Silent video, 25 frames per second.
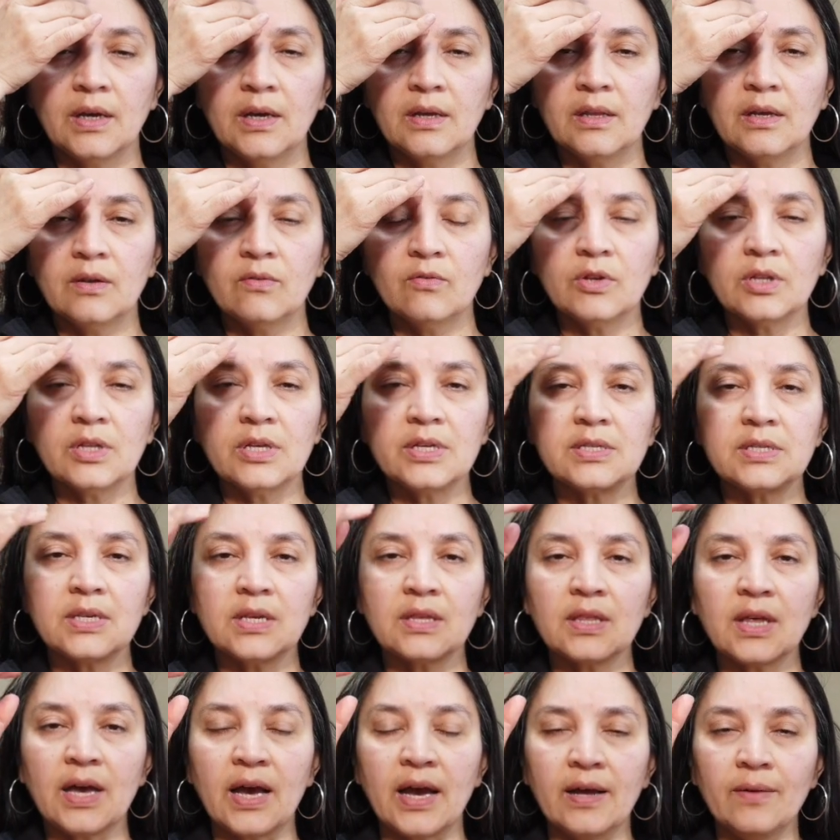And then
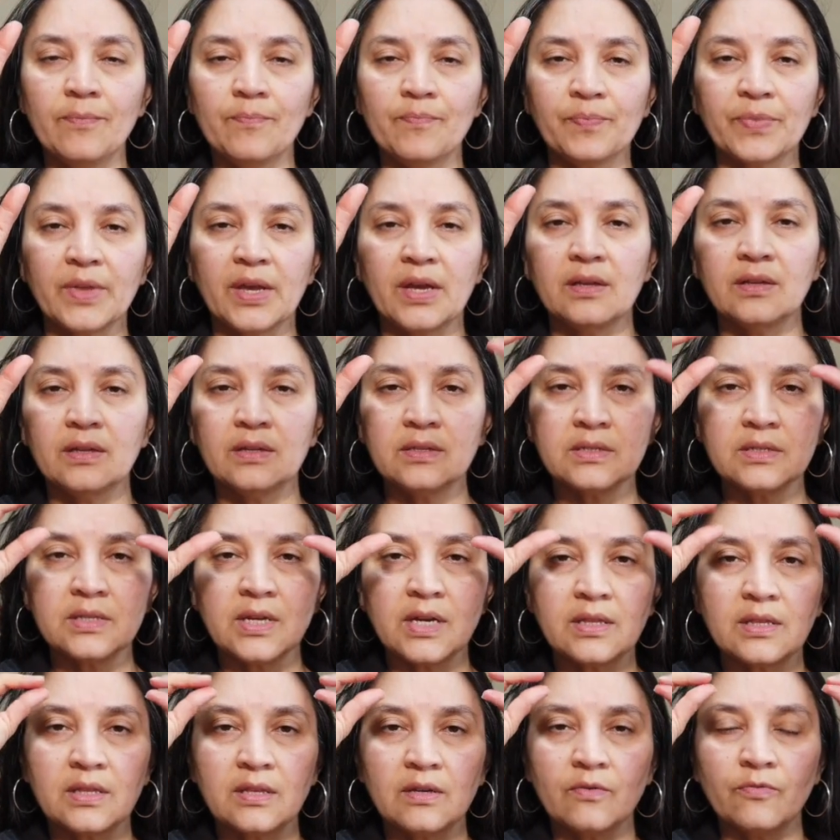releasing that. Let's
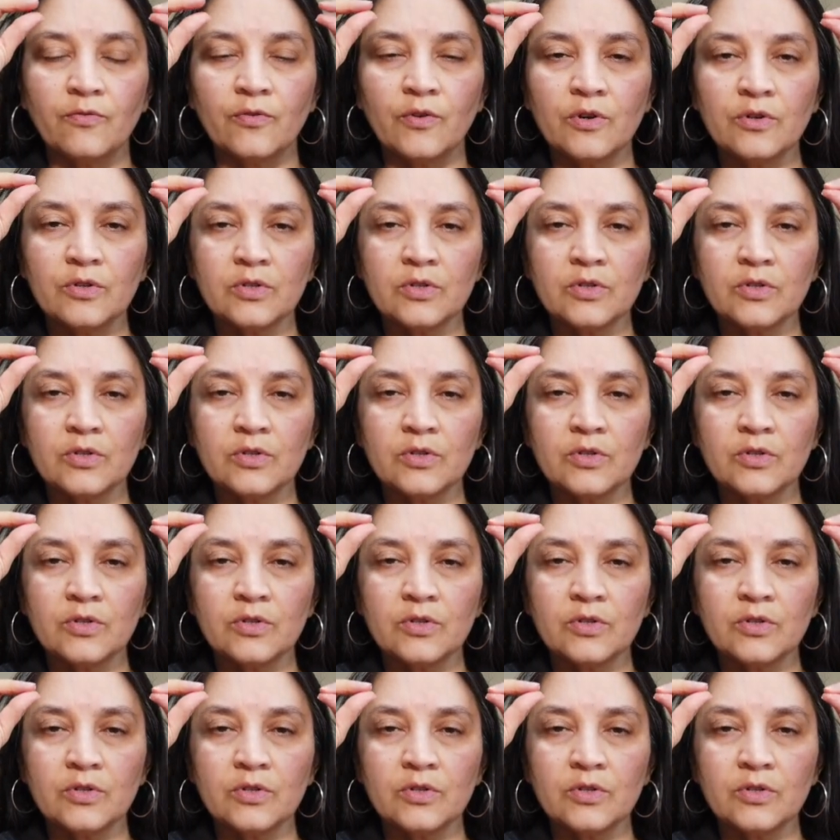take the